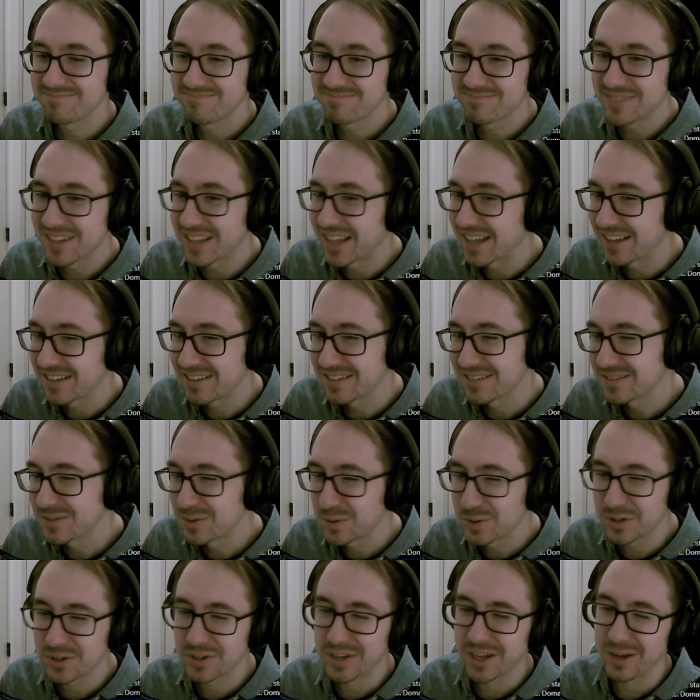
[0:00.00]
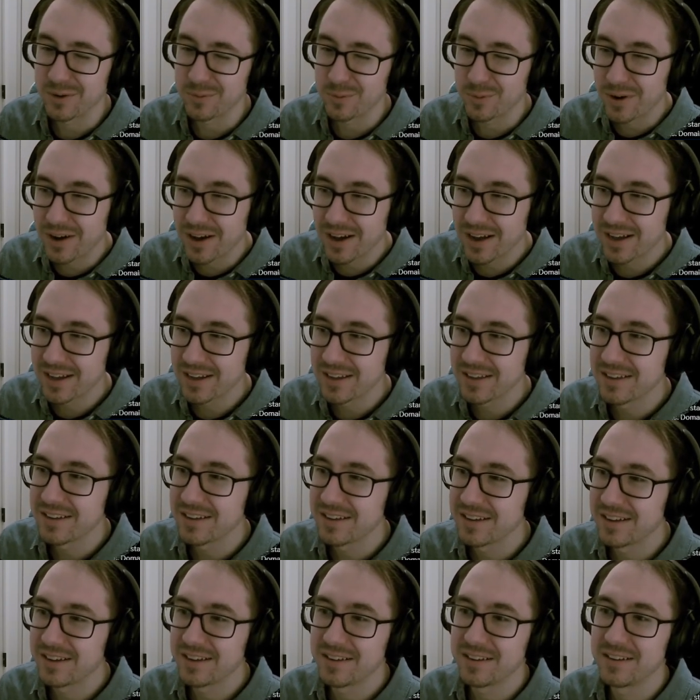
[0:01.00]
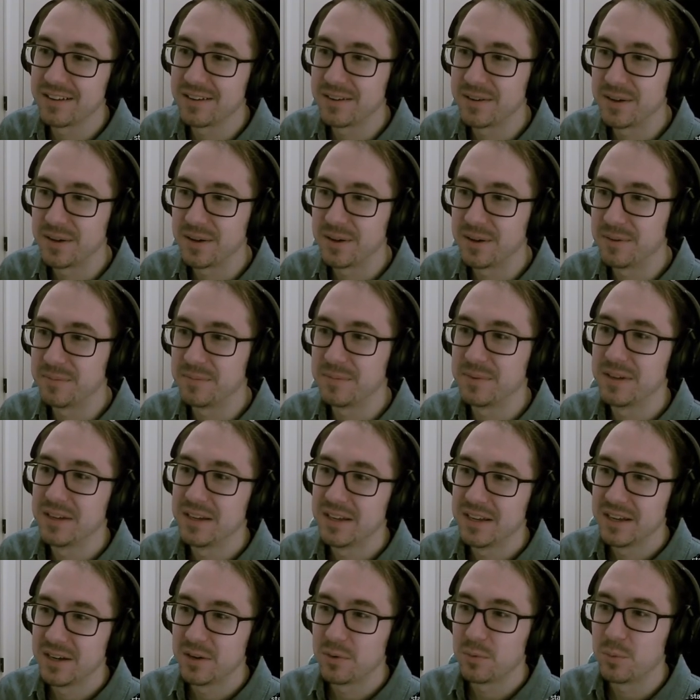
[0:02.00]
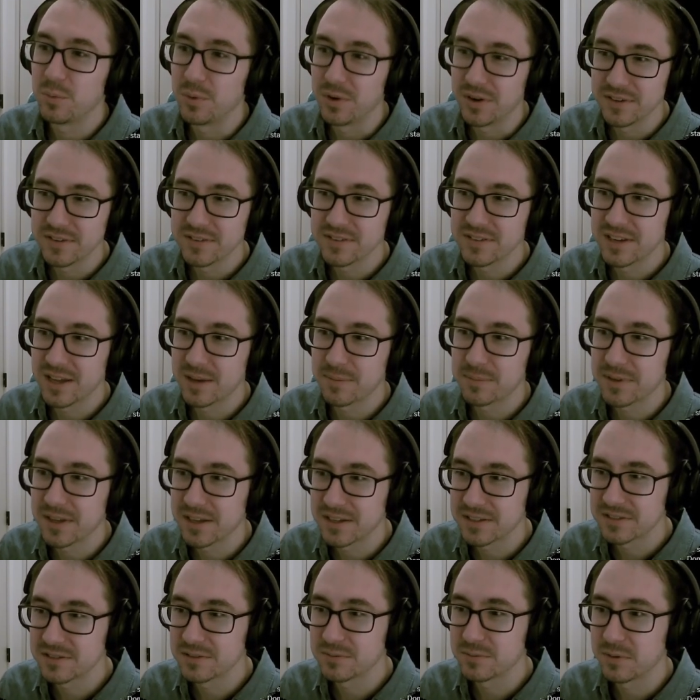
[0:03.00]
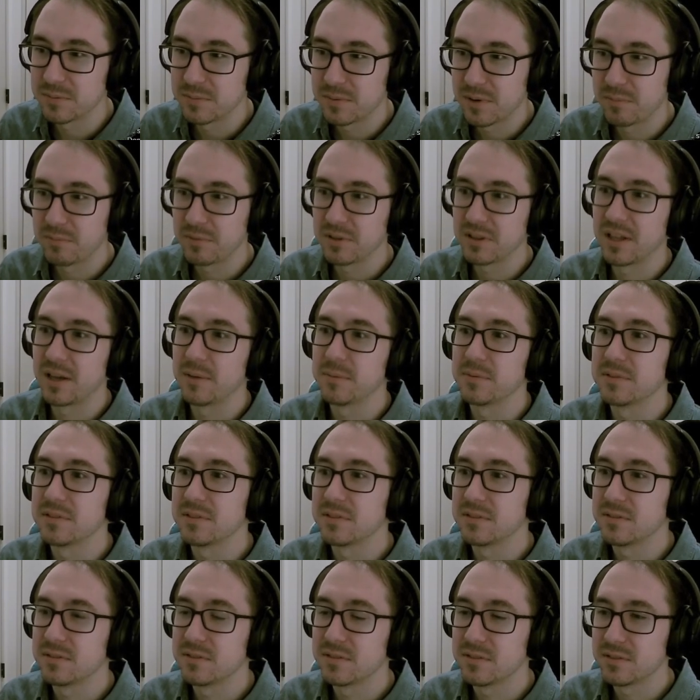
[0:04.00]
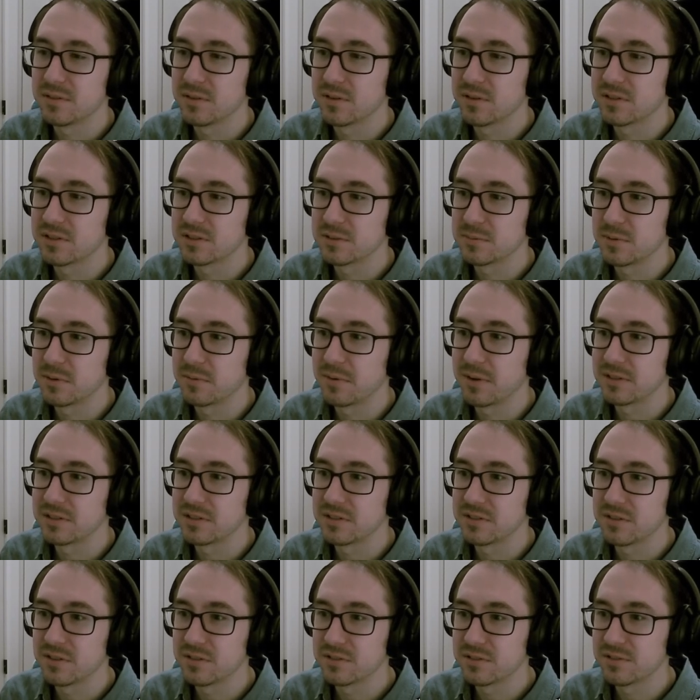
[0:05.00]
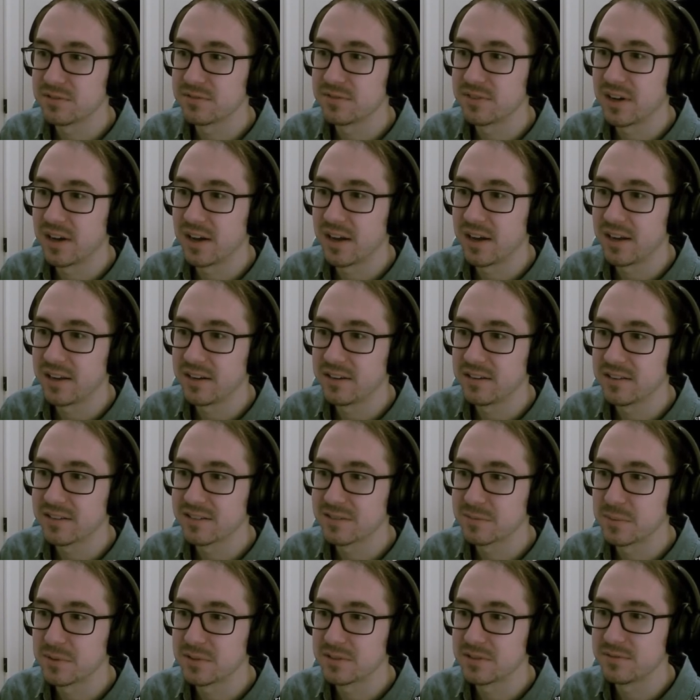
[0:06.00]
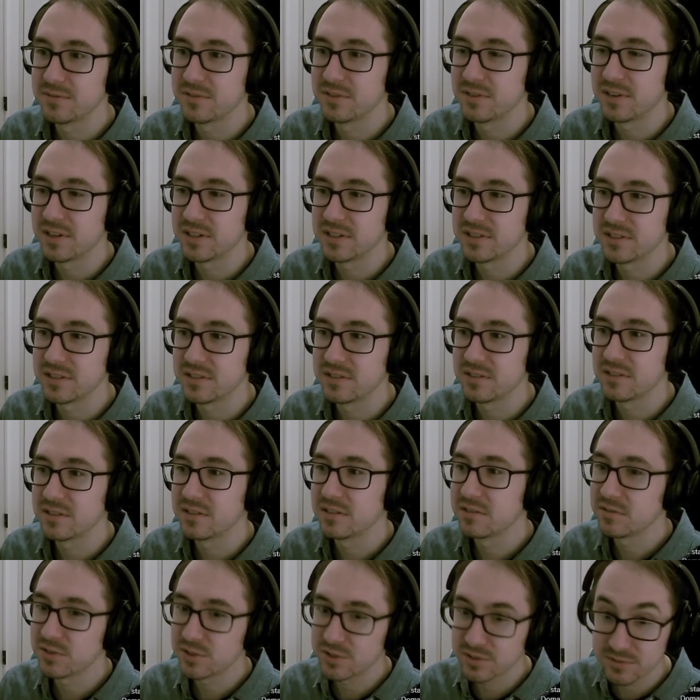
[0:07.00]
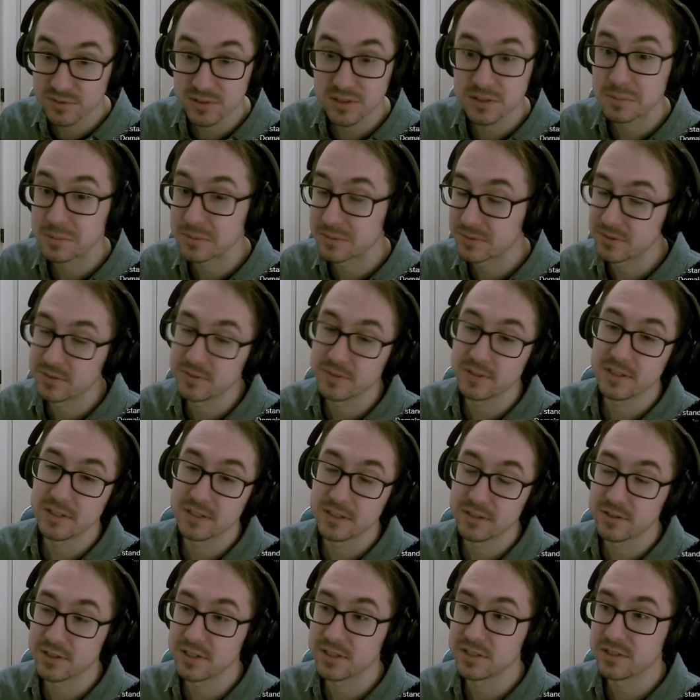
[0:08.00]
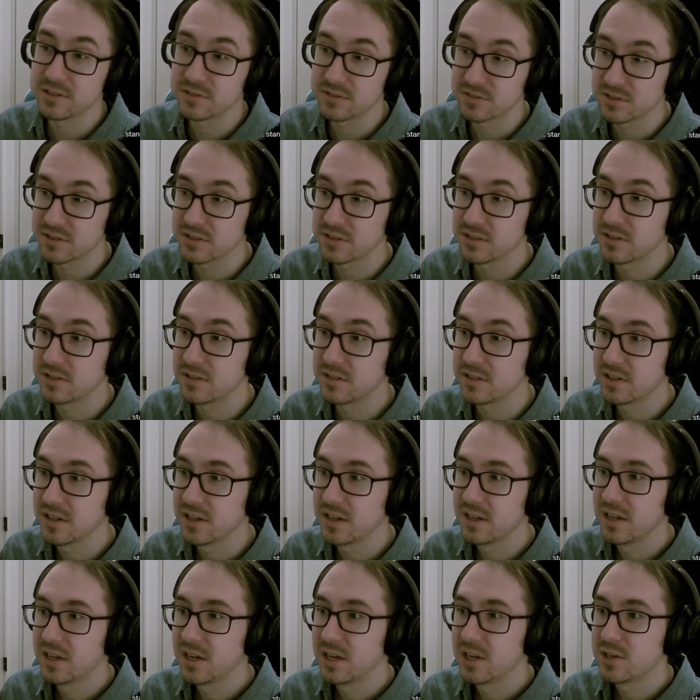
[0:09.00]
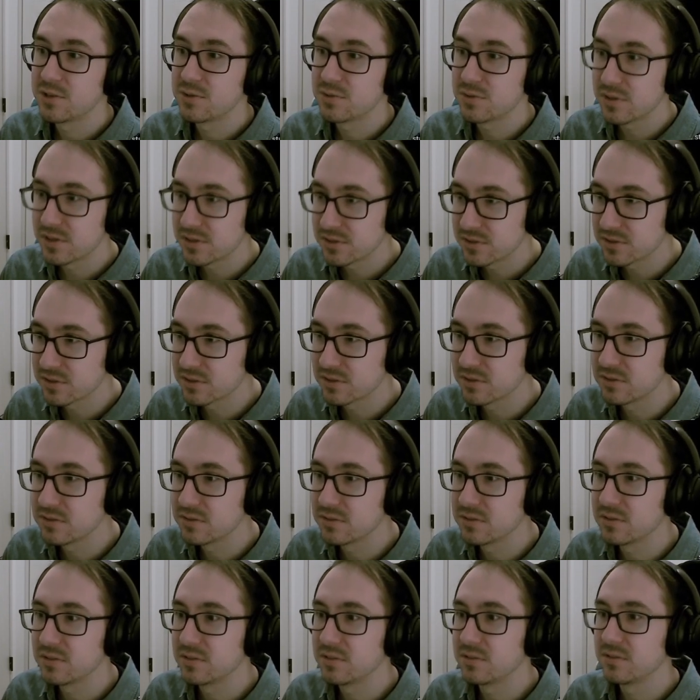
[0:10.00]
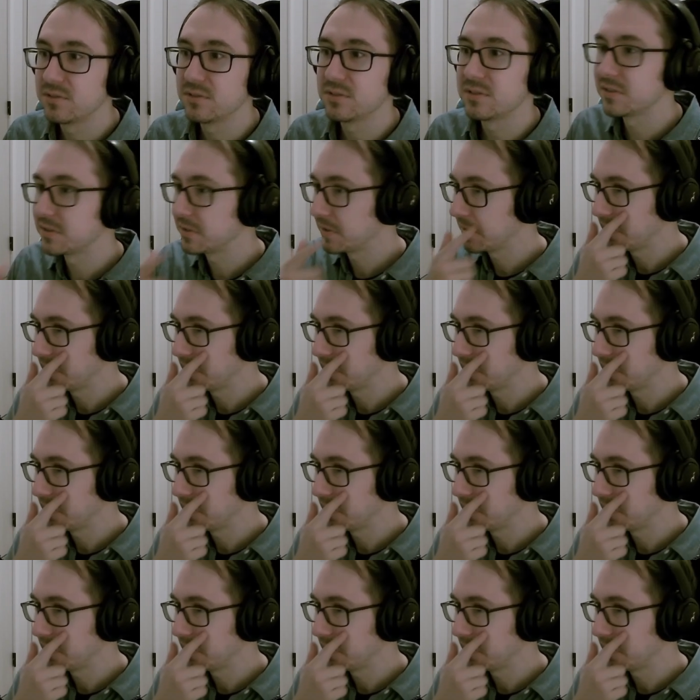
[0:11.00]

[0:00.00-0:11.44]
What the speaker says: like, okay, why? One Snapcaster, one Memory Lapse, Orcish Bowmasters. Those are fine. Expressive Iteration, Expressive Iteration is good. Treasure Clues.